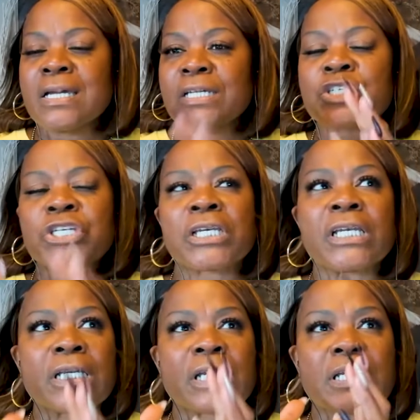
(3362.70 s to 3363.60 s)

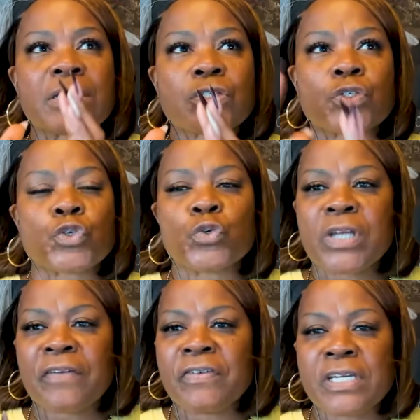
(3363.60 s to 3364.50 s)
She is the true
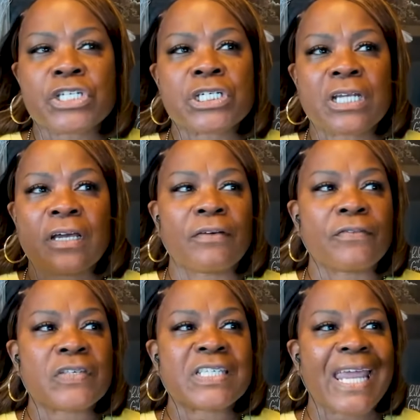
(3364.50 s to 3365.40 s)
definition
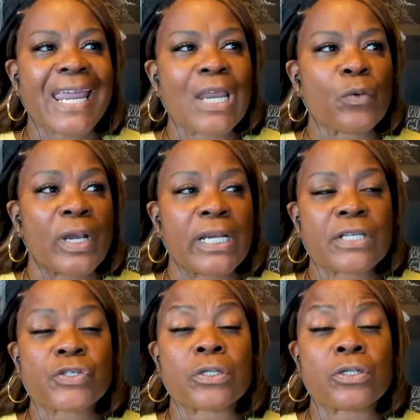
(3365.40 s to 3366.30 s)
of staying ready
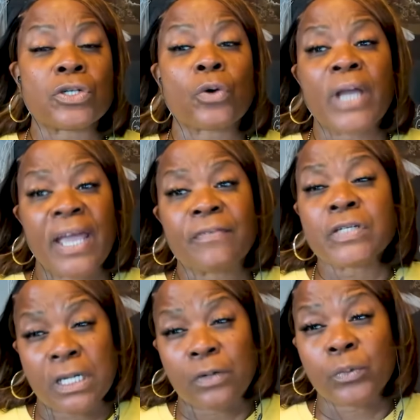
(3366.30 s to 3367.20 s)
so you don't have
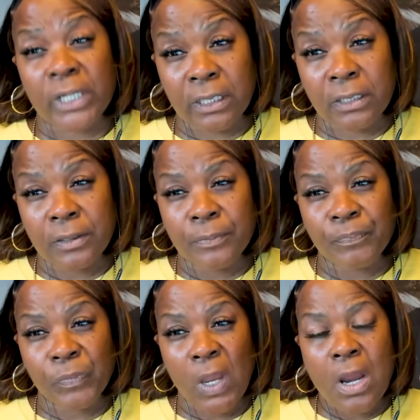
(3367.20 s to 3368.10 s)
to get ready.
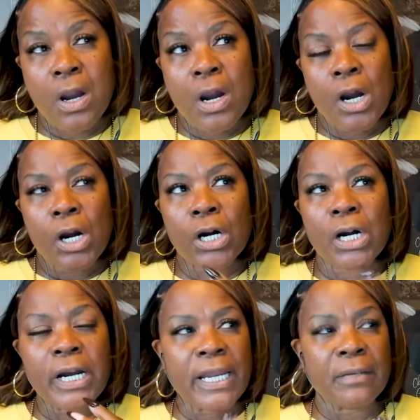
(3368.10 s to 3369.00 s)

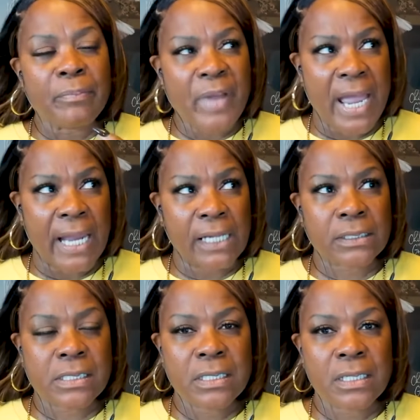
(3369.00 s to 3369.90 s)
Her
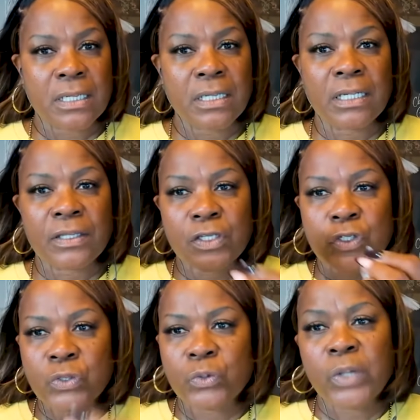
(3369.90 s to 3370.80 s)
impact in the
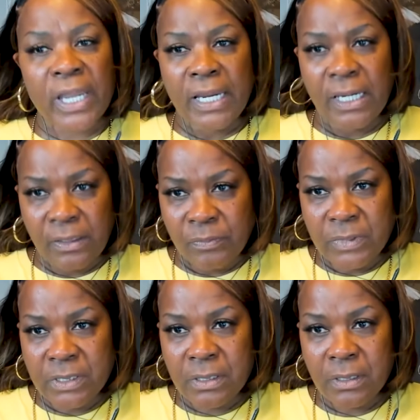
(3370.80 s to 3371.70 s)
2
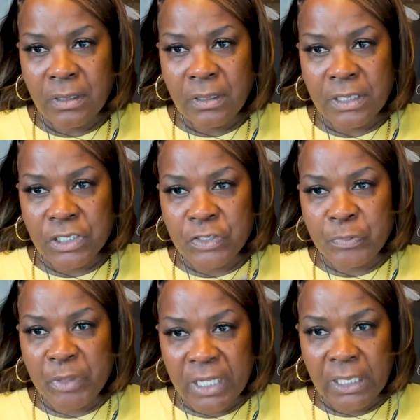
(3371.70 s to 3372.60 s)
games that she's
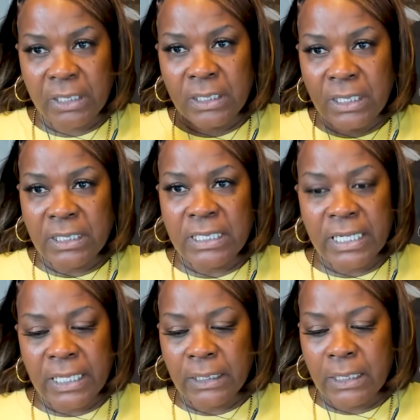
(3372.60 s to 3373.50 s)
played,
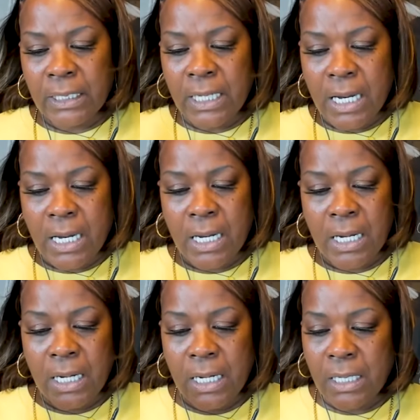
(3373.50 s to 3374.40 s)
Indiana
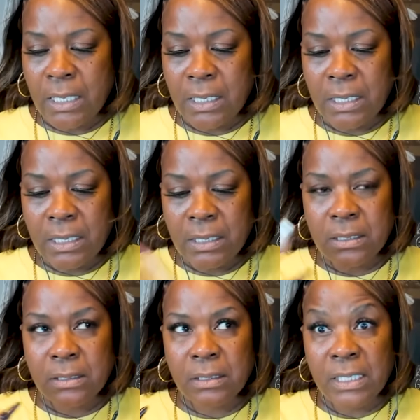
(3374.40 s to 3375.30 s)

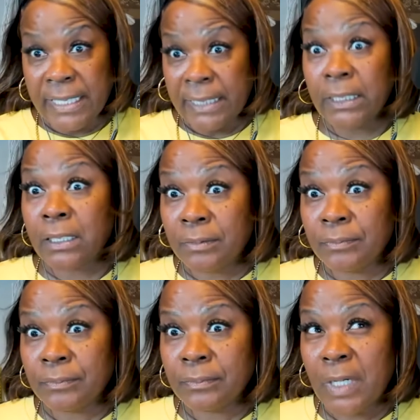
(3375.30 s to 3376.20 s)
and Connecticut,
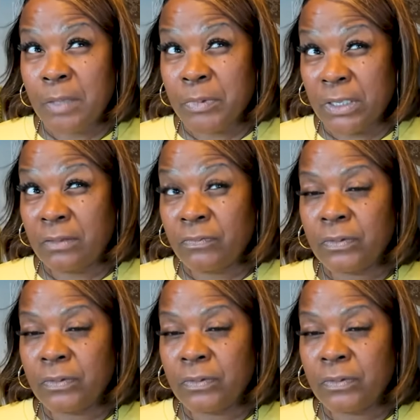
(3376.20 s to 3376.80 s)
I believe.